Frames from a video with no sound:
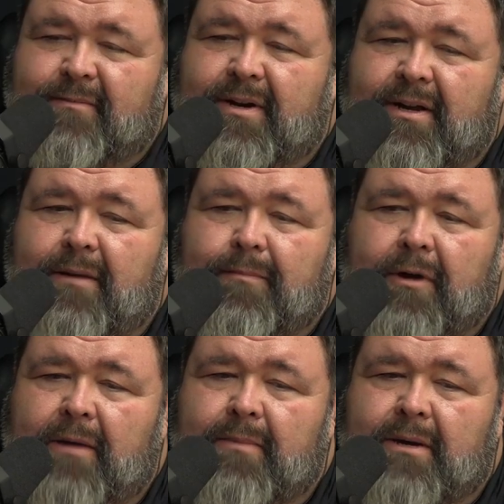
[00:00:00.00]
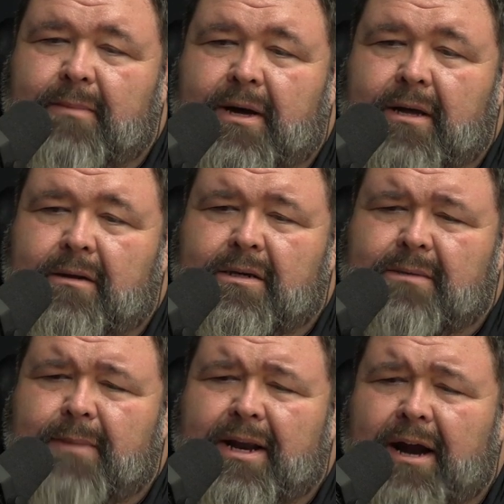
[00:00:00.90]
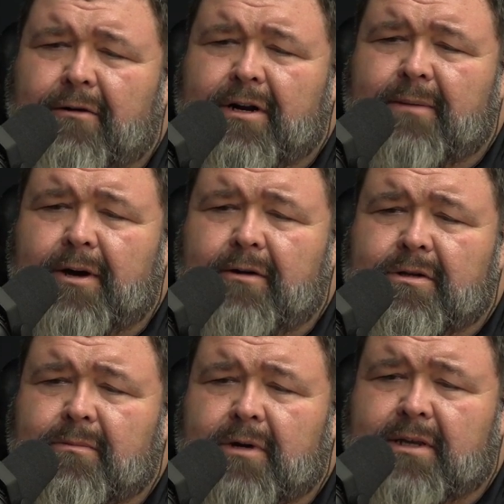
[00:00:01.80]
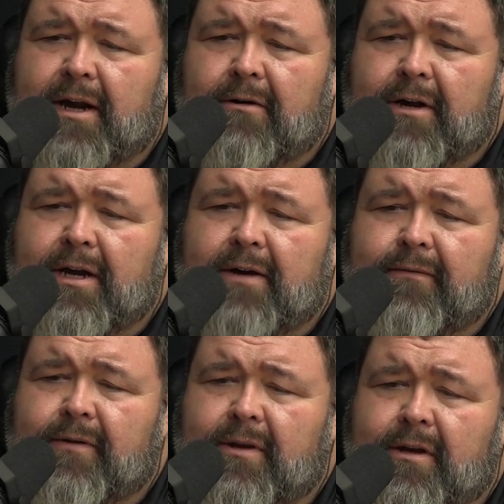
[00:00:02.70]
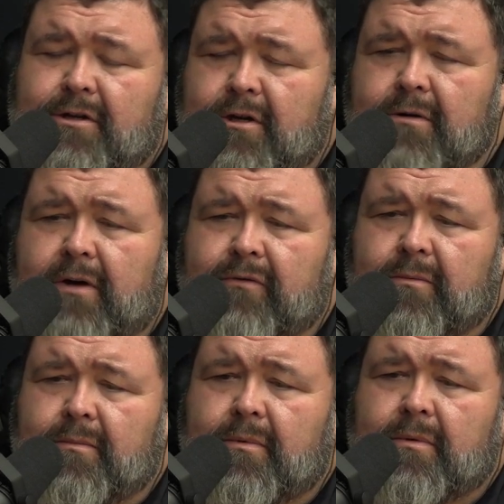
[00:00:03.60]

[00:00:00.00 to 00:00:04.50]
going to be, there'll probably be about, is it about an hour demo or something like that, hour and a half? And there's two no, of them. it's like